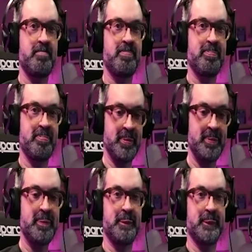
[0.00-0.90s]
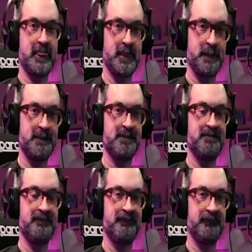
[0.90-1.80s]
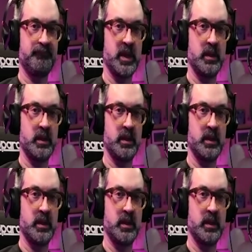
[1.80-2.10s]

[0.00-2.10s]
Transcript: mm-hmm. um, which may be a good place to